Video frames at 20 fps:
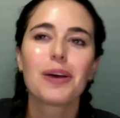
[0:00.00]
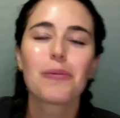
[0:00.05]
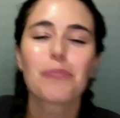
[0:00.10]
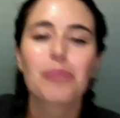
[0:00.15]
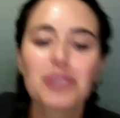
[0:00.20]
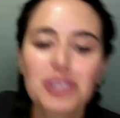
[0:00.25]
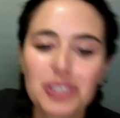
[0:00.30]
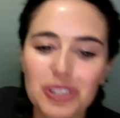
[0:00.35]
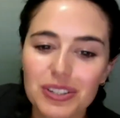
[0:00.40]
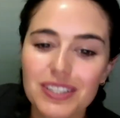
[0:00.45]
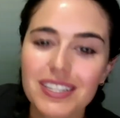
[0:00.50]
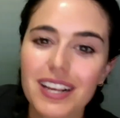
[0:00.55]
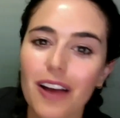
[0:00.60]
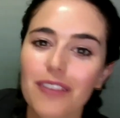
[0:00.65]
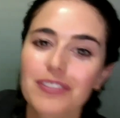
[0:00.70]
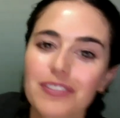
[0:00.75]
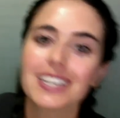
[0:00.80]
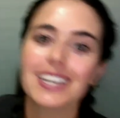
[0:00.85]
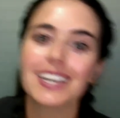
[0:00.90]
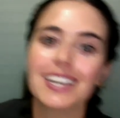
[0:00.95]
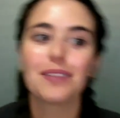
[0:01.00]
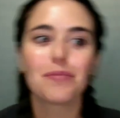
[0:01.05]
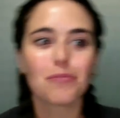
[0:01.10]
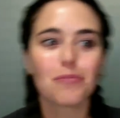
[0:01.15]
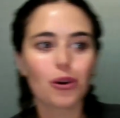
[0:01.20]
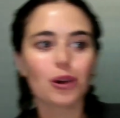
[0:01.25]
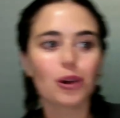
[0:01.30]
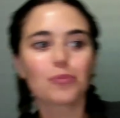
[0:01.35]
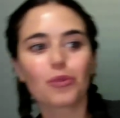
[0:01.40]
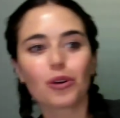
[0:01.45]
push yourself to eat
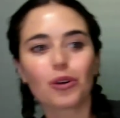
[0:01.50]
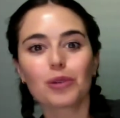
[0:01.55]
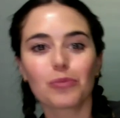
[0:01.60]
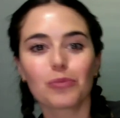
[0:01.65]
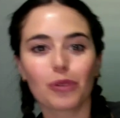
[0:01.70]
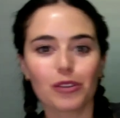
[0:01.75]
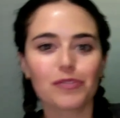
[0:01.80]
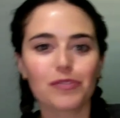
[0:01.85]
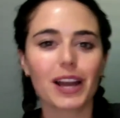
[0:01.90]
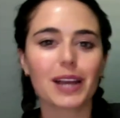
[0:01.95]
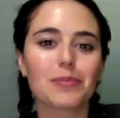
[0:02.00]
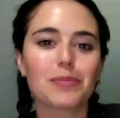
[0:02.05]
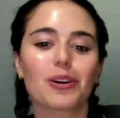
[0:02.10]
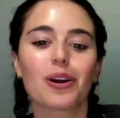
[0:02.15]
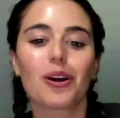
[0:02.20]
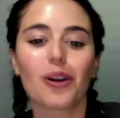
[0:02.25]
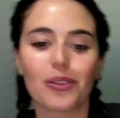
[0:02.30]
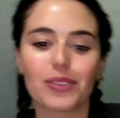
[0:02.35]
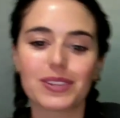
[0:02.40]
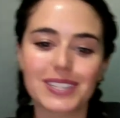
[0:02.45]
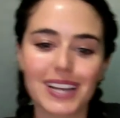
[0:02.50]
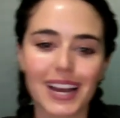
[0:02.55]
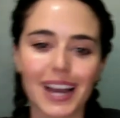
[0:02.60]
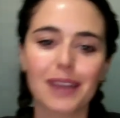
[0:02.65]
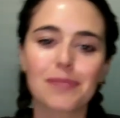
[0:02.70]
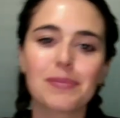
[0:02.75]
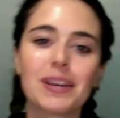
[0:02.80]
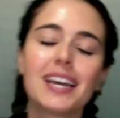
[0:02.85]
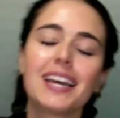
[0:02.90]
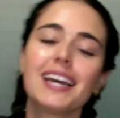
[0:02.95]
more and more and more fiber all the
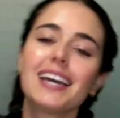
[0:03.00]
time.